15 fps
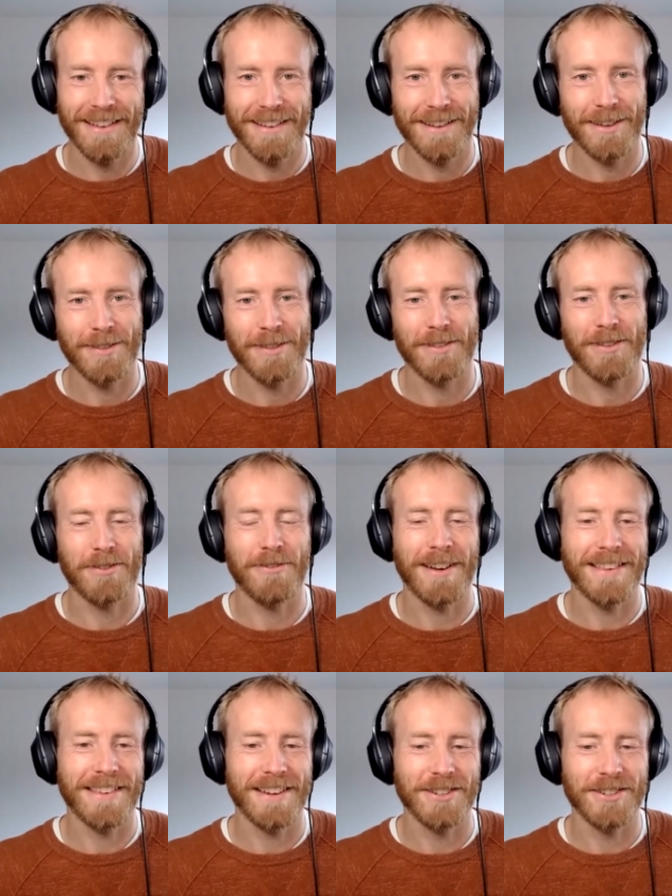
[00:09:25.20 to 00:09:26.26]
you know, the
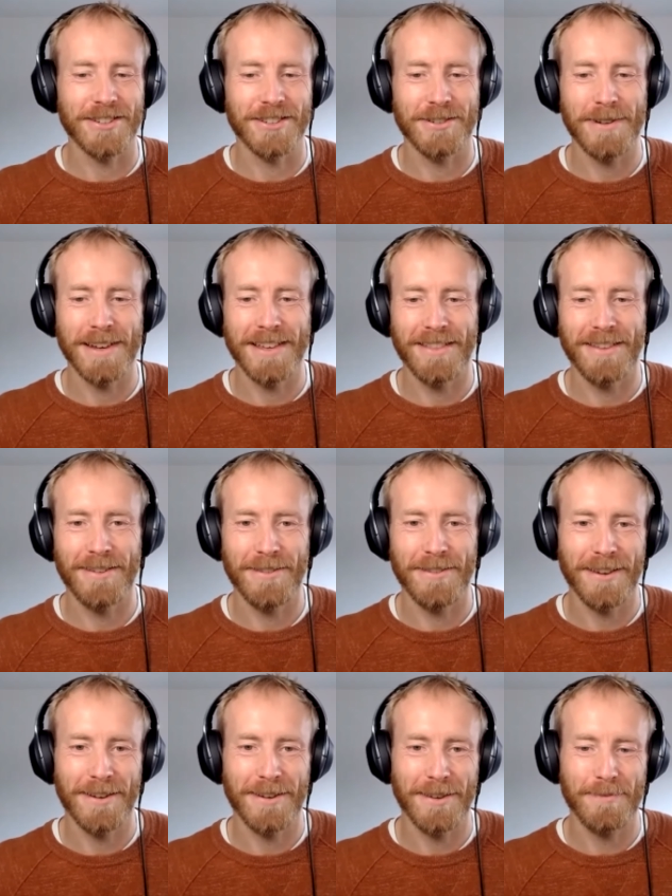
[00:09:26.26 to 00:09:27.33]
transition to E2,
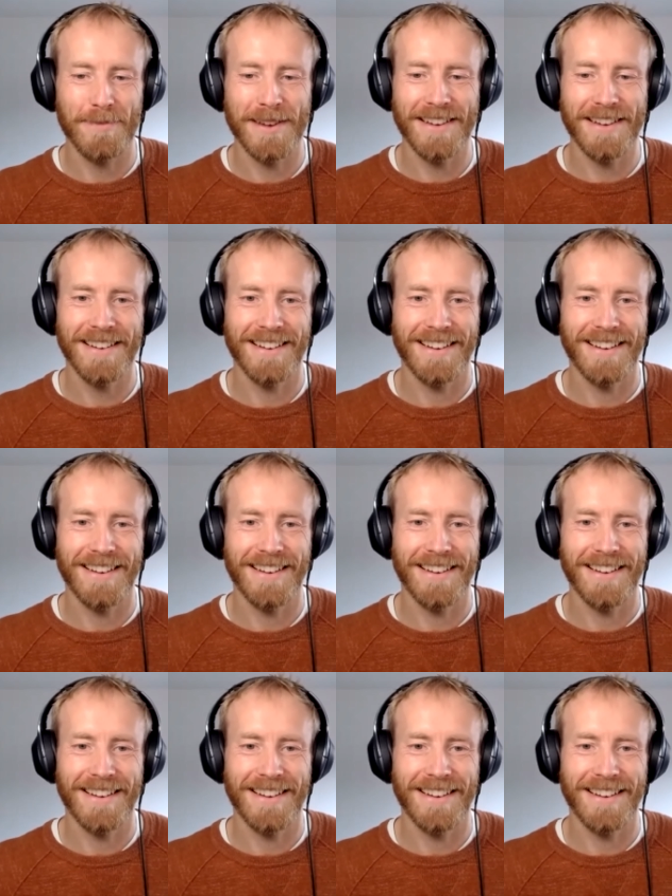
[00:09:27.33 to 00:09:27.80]
so to speak.